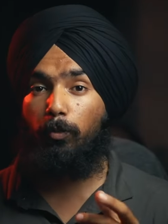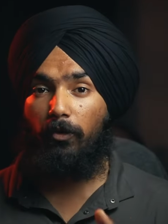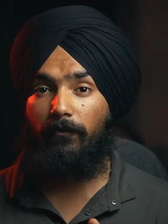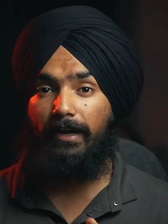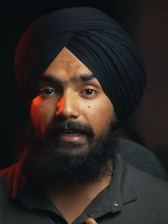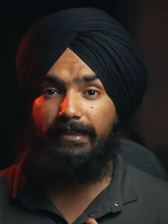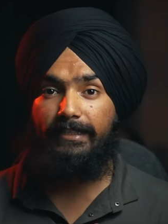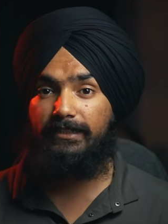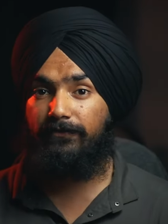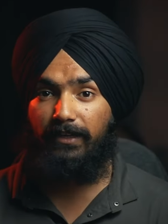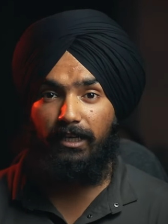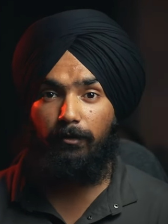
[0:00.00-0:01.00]
prevent these
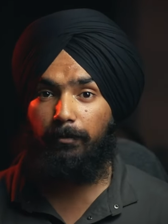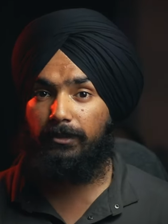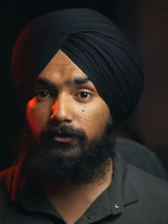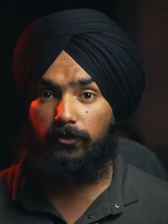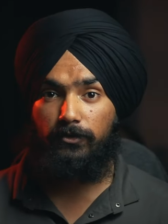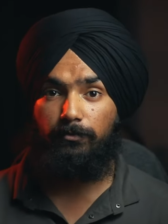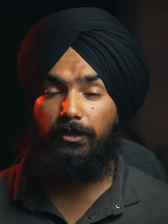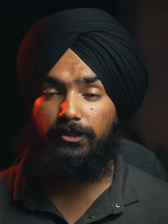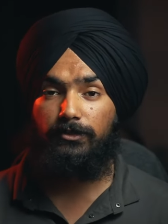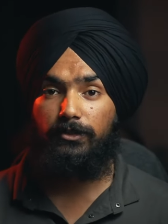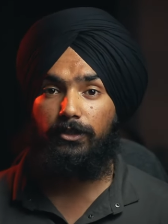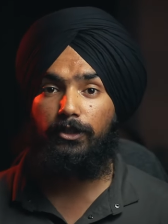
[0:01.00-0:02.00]
fingerprints or
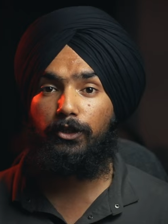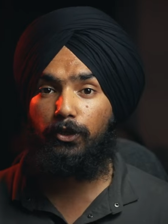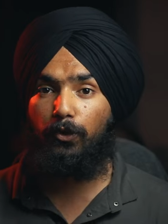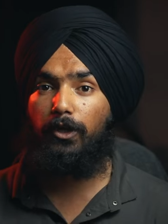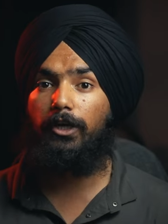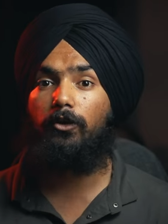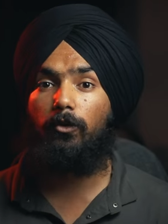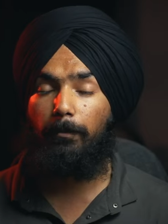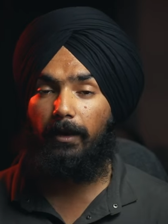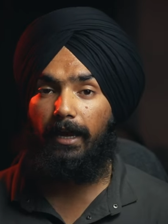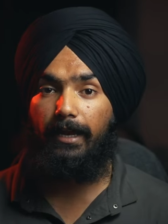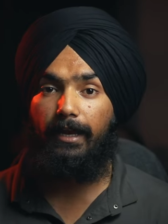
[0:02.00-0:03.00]
smudges, uh, you need to
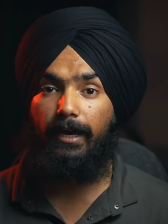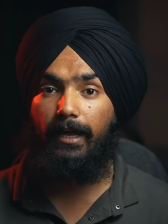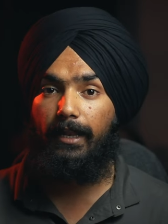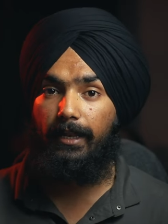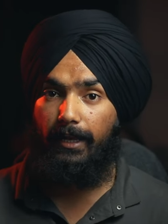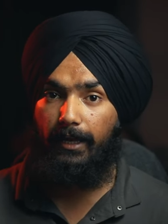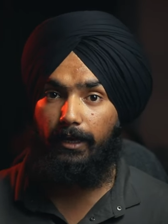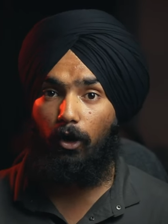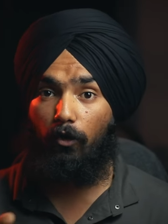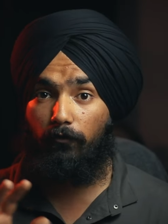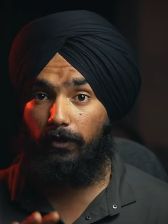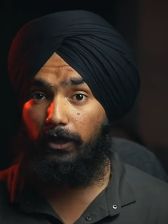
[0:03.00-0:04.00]
apply a layer
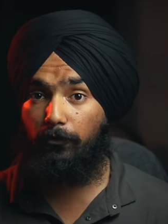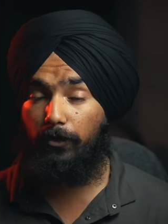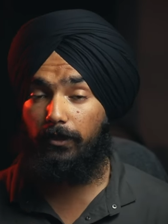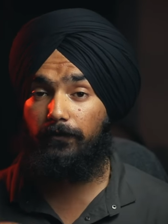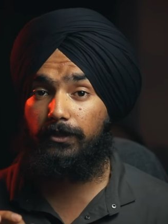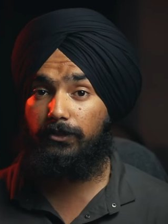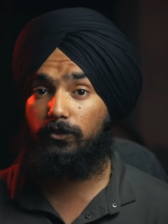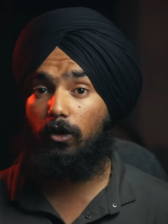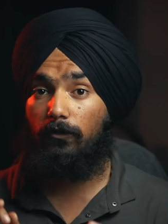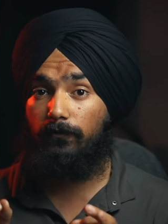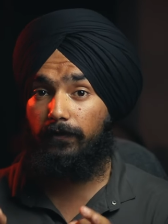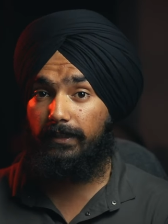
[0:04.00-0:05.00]
of a liquid which is
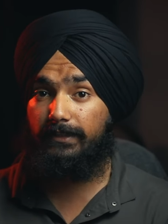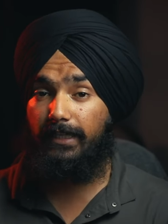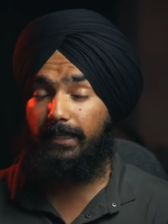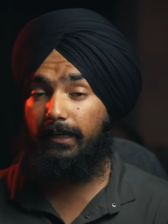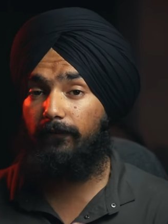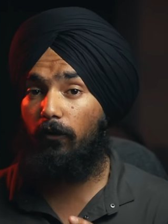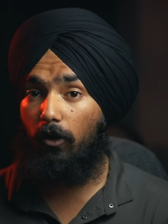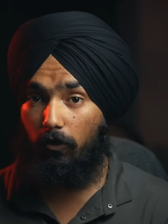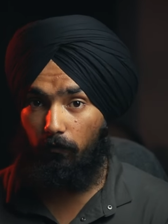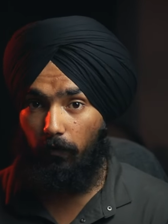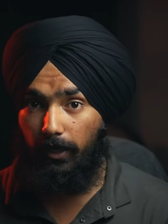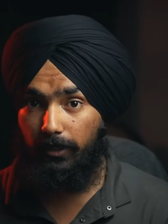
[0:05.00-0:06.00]
called fixative or
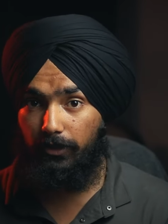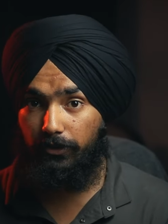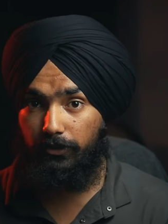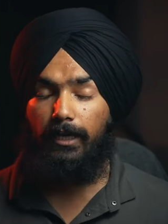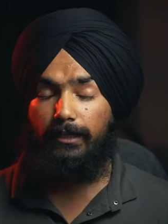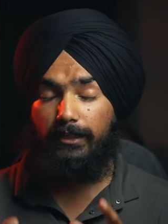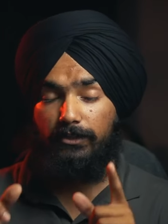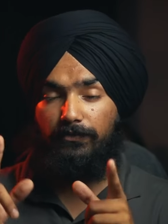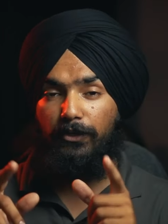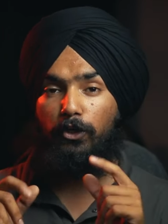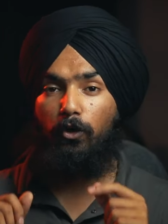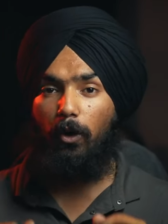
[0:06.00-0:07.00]
varnish. In this
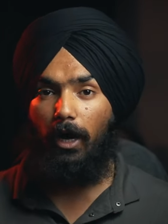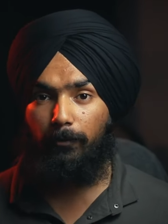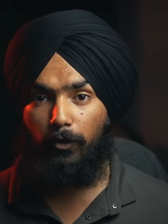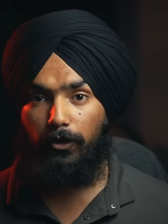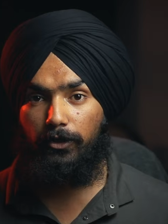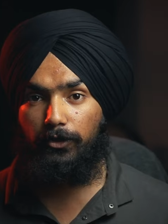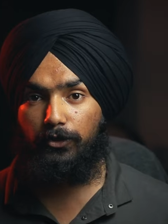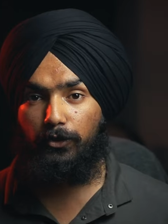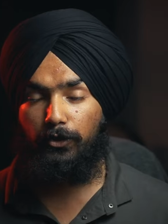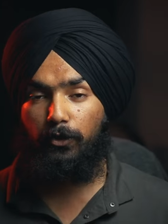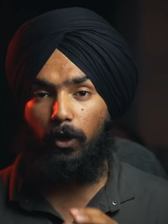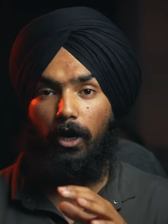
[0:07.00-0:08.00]
video, I'm going to show
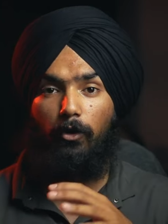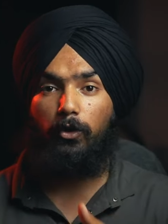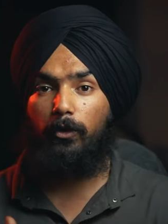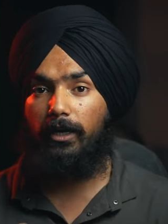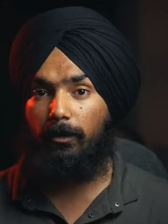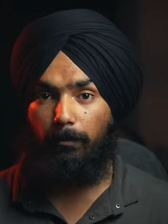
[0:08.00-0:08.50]
you how you can